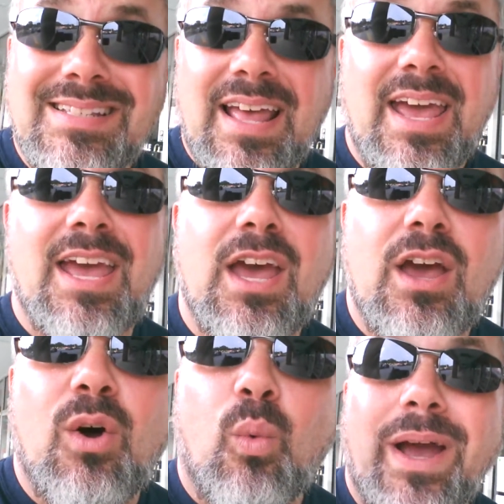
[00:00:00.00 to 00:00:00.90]
Day
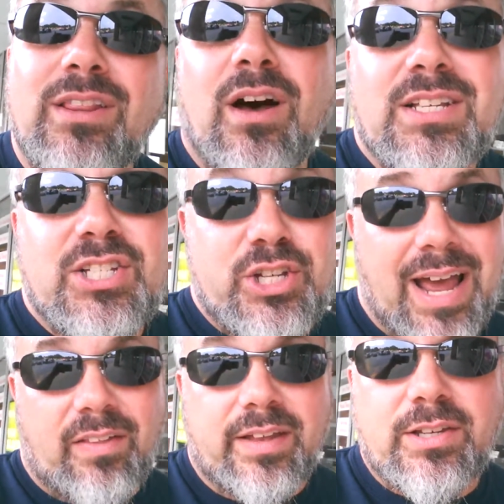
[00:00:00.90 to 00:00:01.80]
Weight Loss
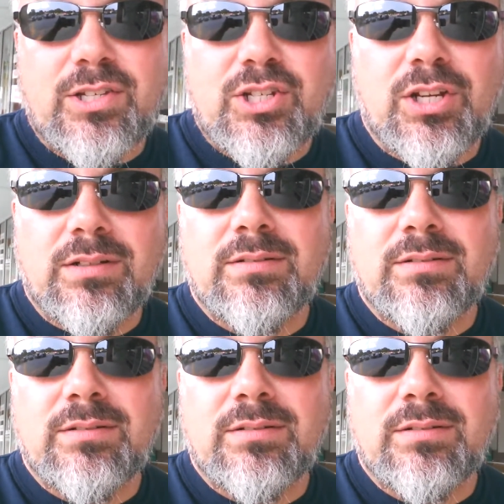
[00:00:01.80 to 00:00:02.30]
Challenge.